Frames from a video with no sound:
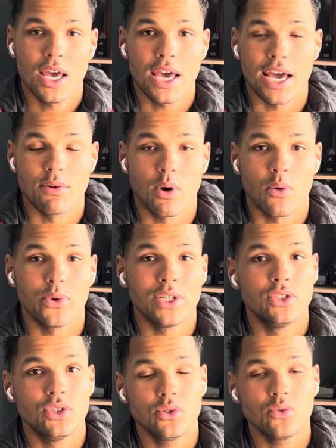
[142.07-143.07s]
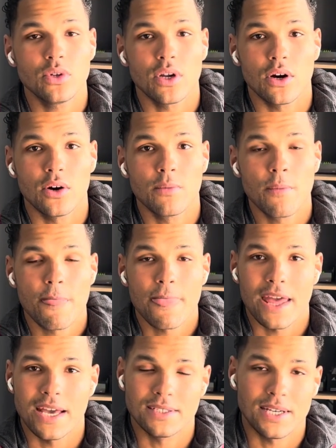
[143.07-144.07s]
And what we do know
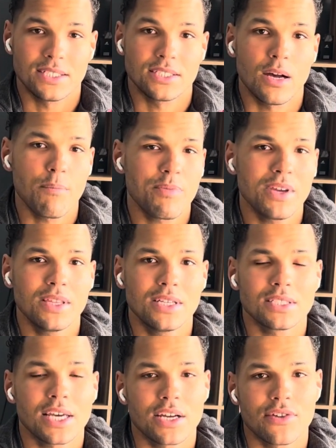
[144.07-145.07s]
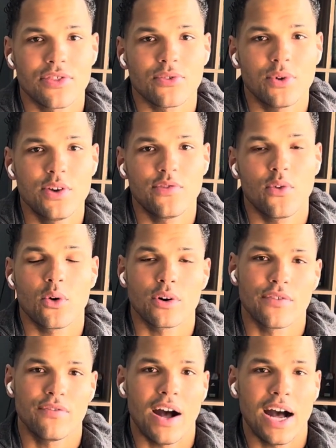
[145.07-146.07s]
is that something that's like a 3, 4, or
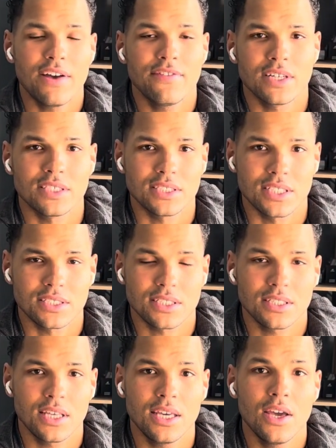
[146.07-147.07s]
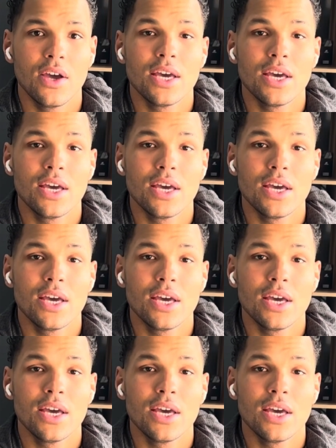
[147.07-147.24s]
5 consistently